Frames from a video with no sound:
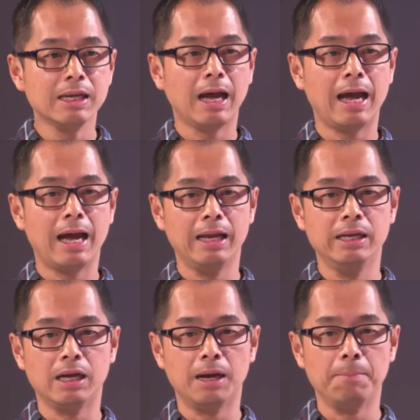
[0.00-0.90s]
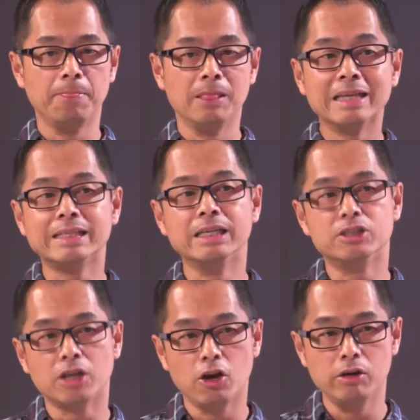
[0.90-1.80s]
and um, listening
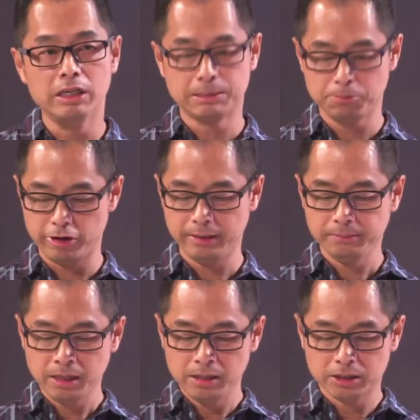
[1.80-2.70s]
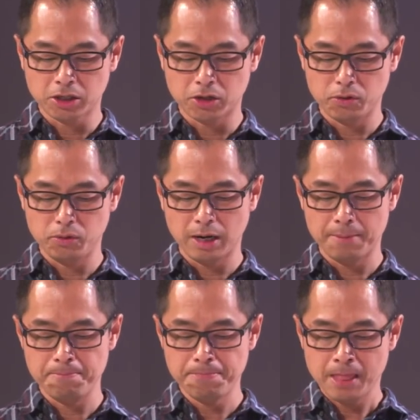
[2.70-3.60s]
to the Holy Spirit. So,
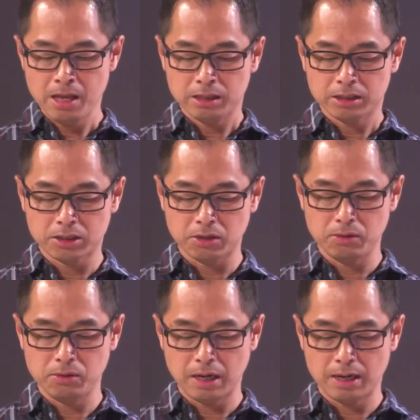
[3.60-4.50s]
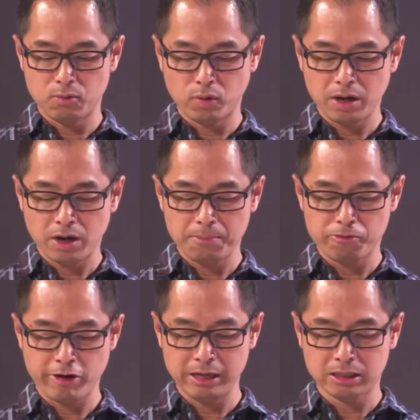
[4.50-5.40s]
um, so uh, when I
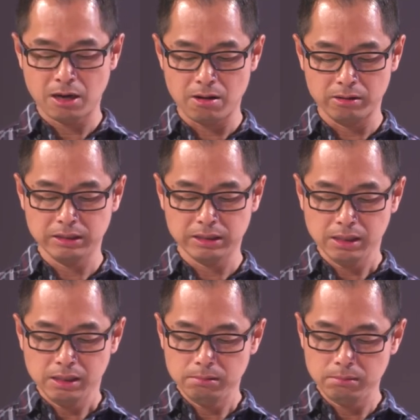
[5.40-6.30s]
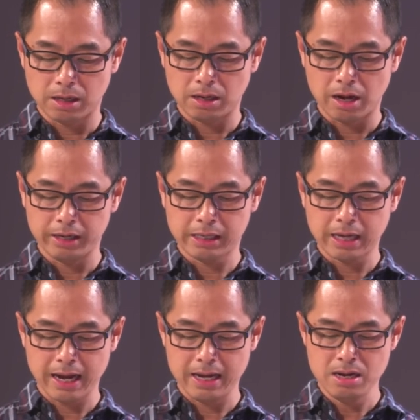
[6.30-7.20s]
pray in tongues, uh, I
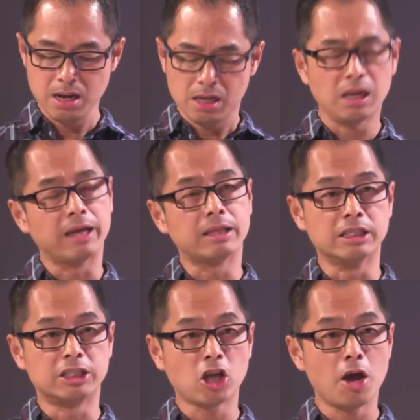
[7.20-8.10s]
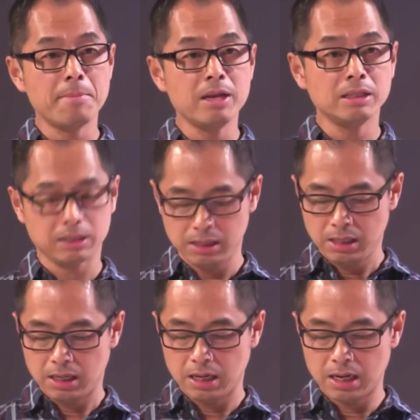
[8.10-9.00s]
gain like discernment.
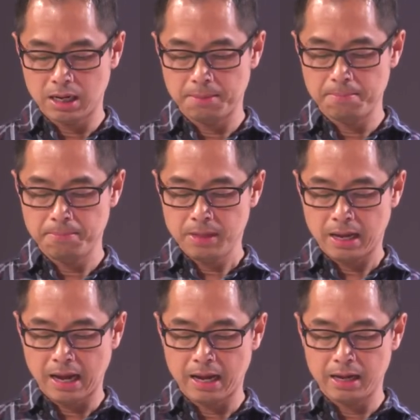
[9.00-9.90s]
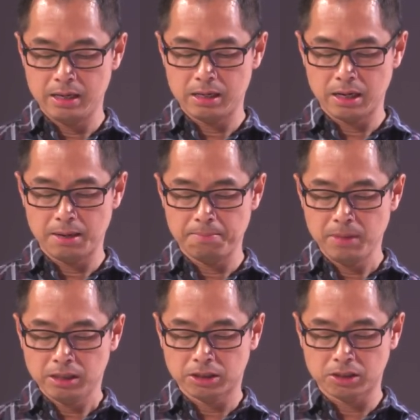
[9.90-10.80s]
Um, and um,
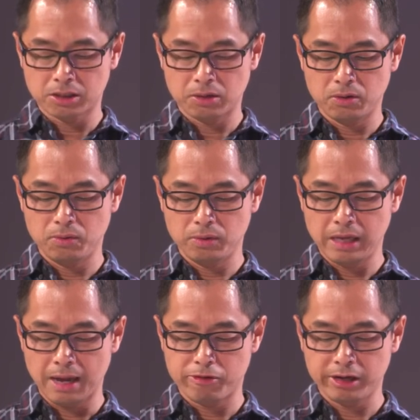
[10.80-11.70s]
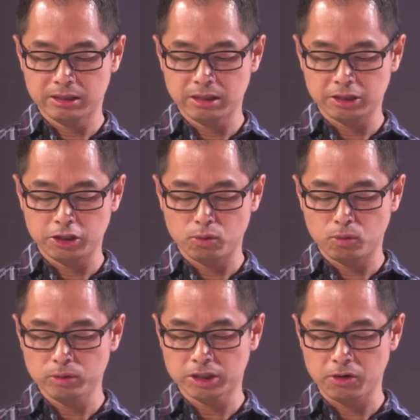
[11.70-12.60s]
so, yeah, praying in tongues. You
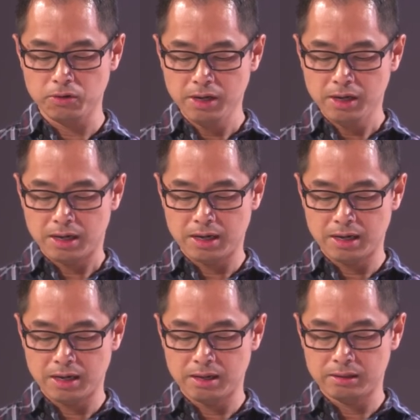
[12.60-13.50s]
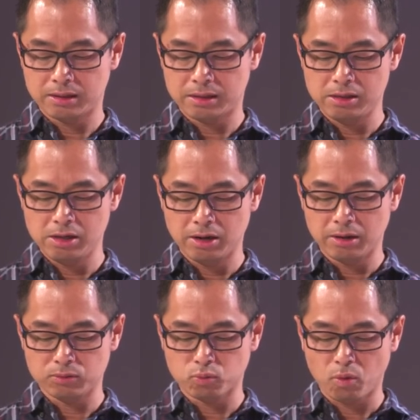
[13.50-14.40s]
also, uh, you know, uh,
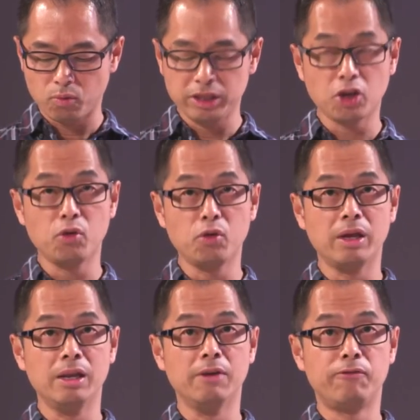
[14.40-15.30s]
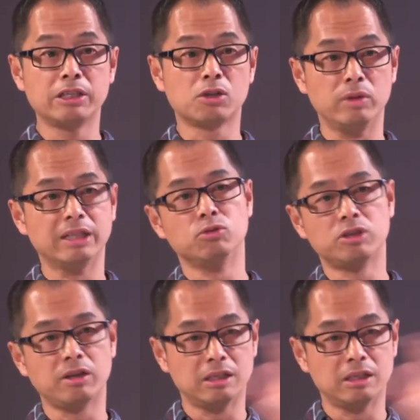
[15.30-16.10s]
what we do in the physical, there's also the